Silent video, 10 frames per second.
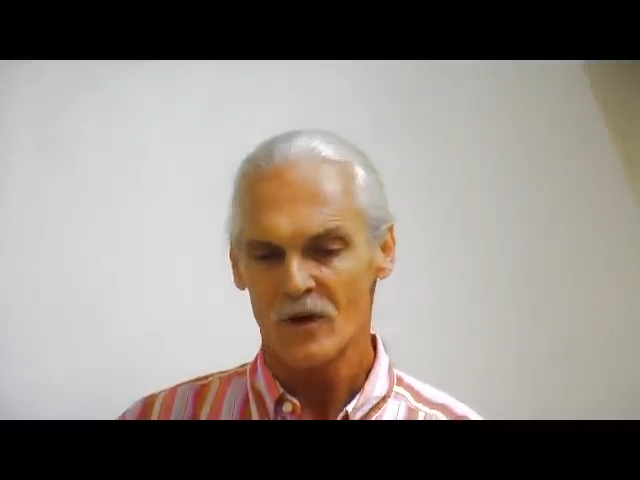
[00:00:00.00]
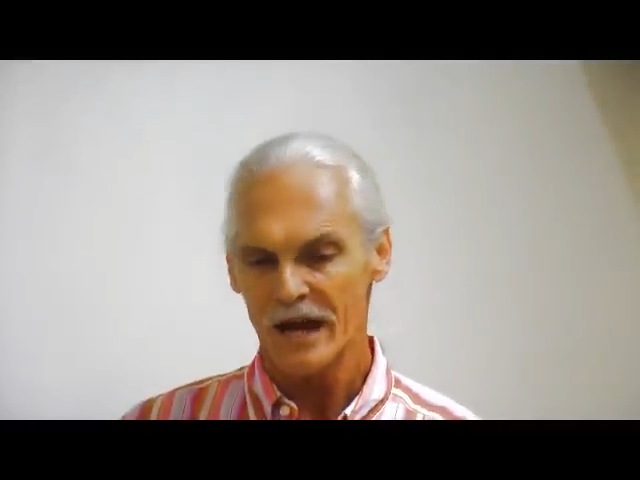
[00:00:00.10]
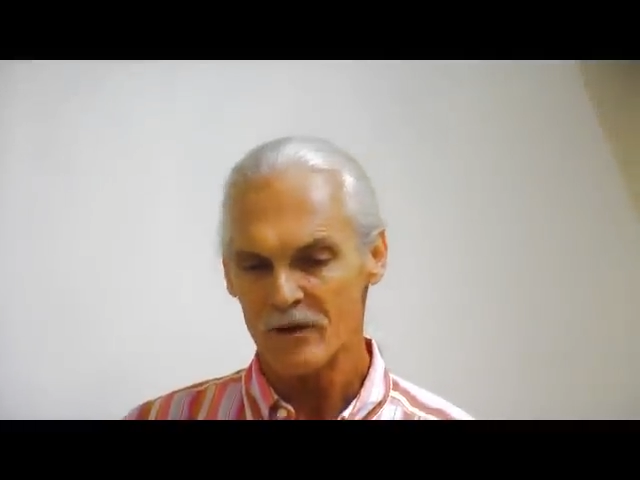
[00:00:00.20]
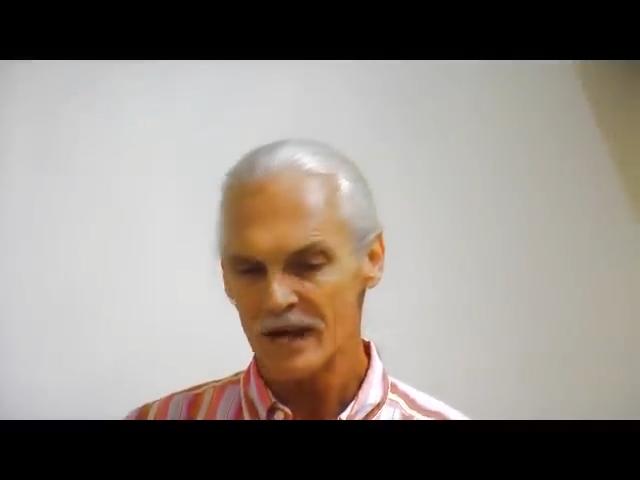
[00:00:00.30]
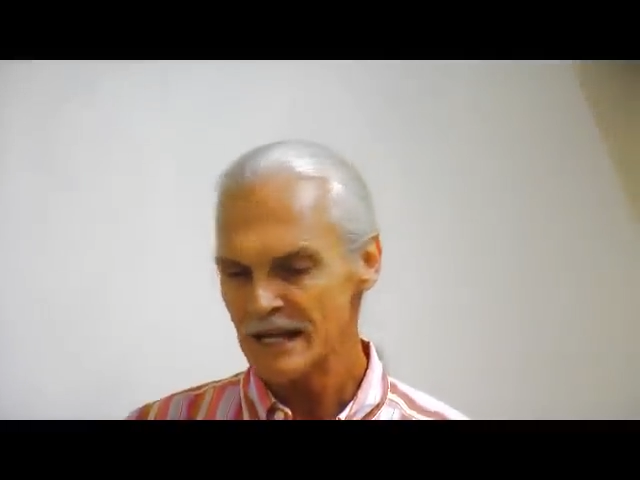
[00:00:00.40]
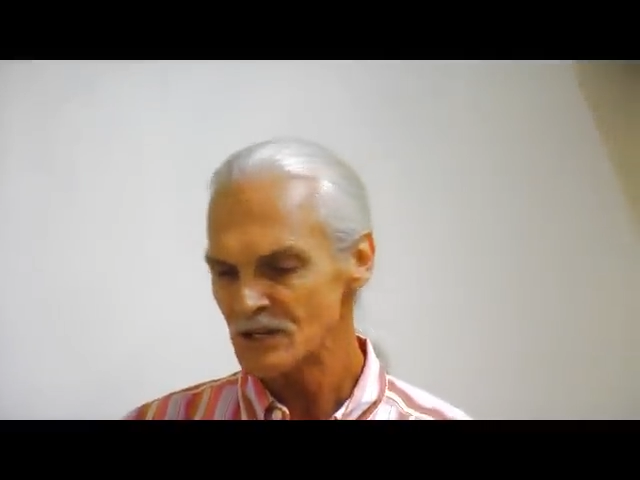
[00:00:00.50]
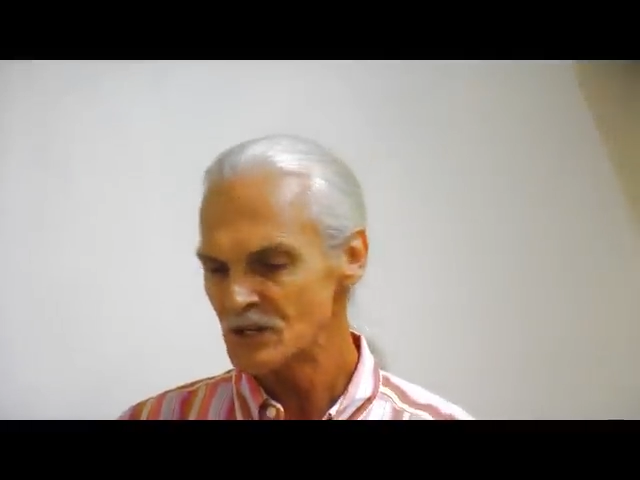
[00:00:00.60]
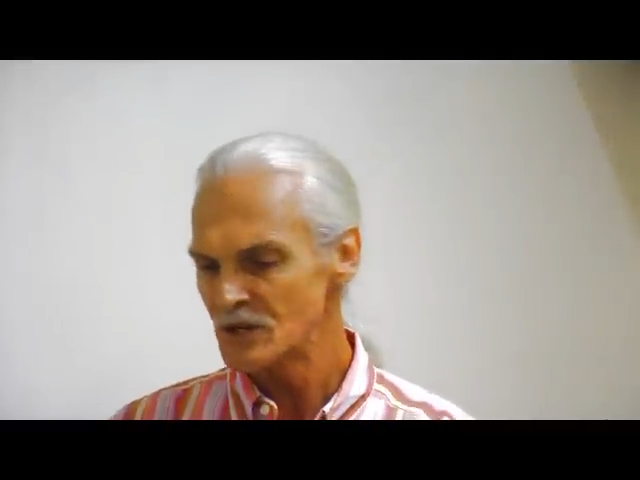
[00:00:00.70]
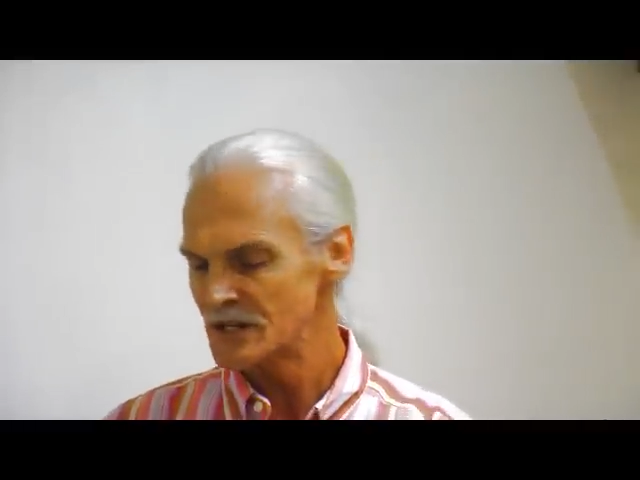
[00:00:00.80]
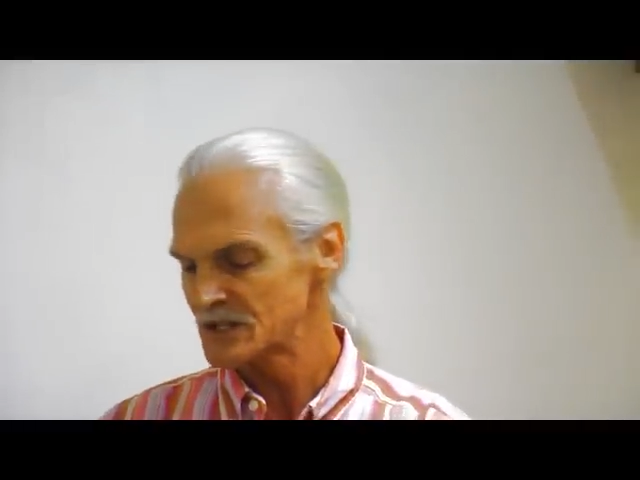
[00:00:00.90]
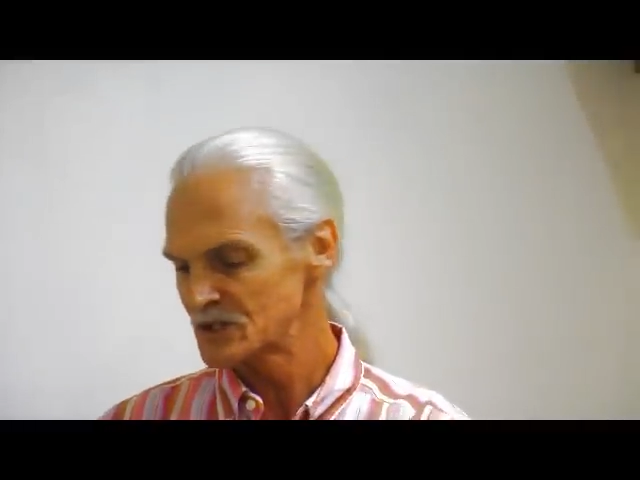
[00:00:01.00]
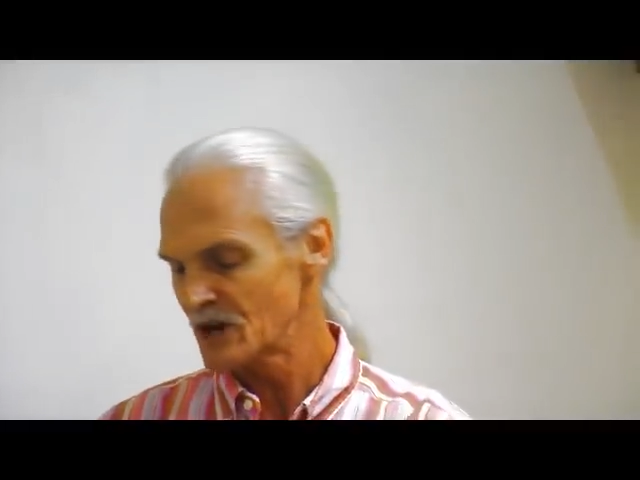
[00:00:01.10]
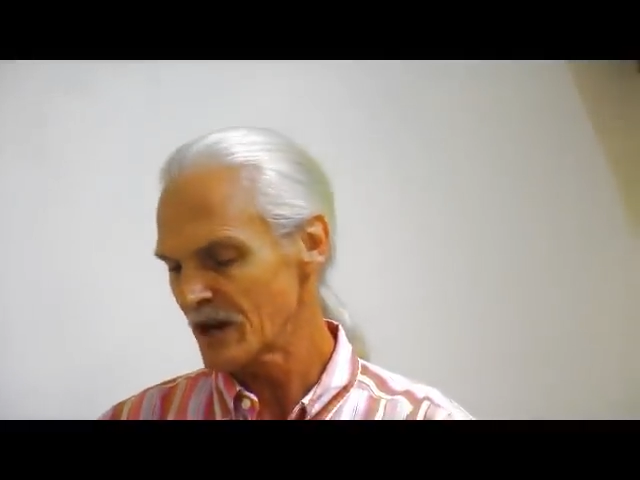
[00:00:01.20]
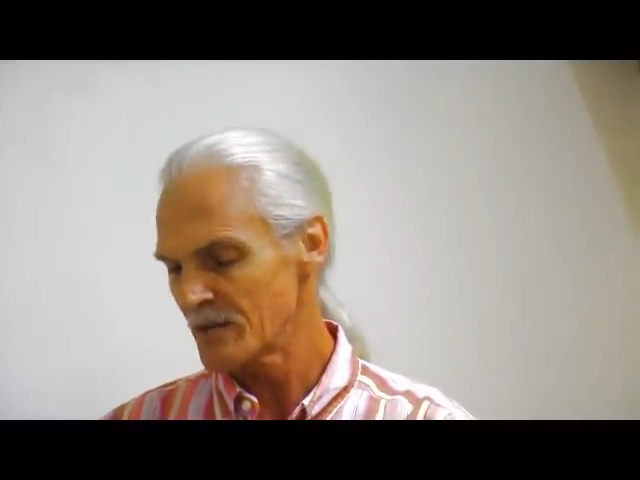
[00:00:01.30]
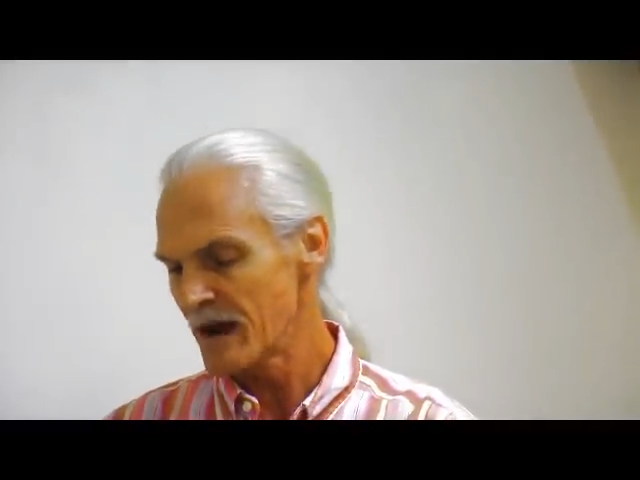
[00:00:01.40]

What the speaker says: What I would like to do is to talk